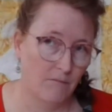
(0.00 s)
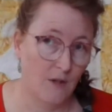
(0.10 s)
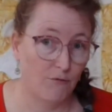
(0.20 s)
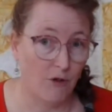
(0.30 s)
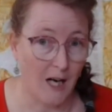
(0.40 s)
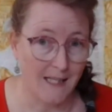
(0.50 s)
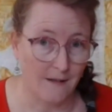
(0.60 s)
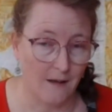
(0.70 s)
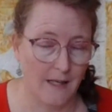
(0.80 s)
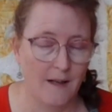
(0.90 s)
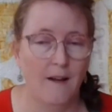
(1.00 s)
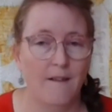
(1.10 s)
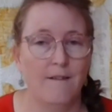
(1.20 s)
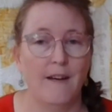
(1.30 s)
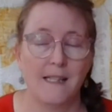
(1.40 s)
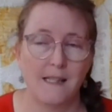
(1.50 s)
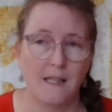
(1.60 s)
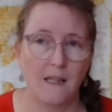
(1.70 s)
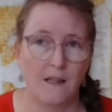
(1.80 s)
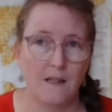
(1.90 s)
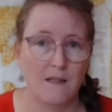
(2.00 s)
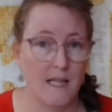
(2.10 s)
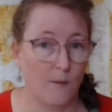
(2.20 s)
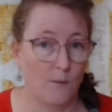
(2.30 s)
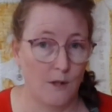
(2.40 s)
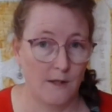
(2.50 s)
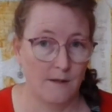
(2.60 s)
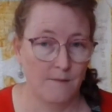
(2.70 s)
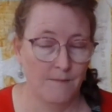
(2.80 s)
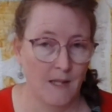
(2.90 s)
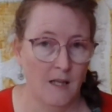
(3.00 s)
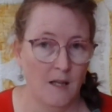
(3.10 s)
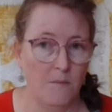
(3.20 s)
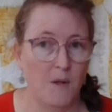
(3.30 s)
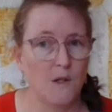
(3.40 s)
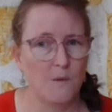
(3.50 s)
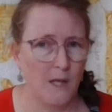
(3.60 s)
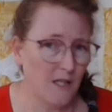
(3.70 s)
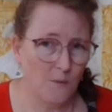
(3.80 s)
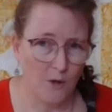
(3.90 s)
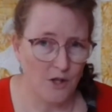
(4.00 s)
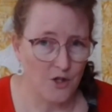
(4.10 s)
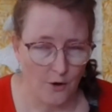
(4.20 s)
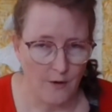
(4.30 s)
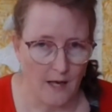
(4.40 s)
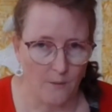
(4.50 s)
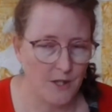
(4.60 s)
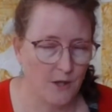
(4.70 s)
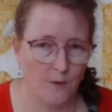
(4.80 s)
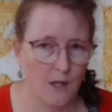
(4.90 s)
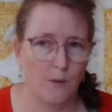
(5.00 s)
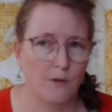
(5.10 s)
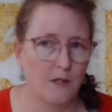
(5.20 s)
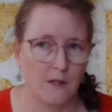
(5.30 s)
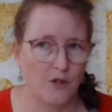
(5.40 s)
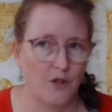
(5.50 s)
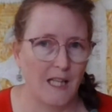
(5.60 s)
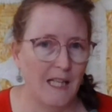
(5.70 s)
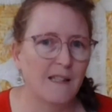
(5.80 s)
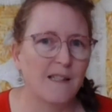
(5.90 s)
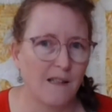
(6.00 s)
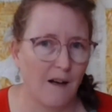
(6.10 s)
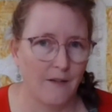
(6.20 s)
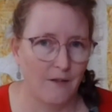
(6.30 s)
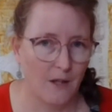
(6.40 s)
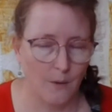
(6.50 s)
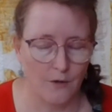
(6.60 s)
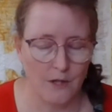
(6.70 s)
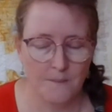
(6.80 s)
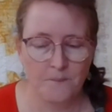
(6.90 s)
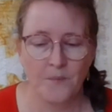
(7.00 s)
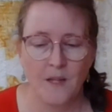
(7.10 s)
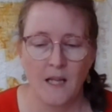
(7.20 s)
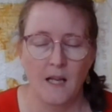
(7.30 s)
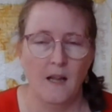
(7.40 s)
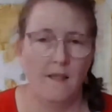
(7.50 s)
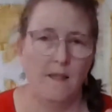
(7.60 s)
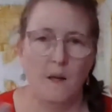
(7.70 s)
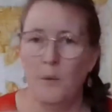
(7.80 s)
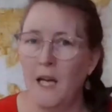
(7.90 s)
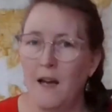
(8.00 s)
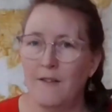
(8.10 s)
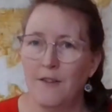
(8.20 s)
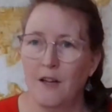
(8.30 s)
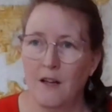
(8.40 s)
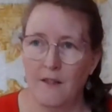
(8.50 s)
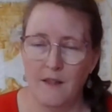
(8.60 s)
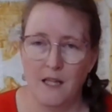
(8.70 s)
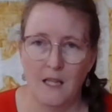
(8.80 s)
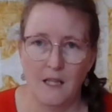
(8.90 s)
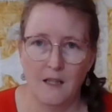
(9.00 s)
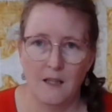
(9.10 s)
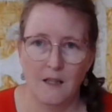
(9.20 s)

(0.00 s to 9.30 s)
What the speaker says: the right side, facing downwards, because we actually want to show that. We don't want to quilt it to the inside of the quilt. Then we have the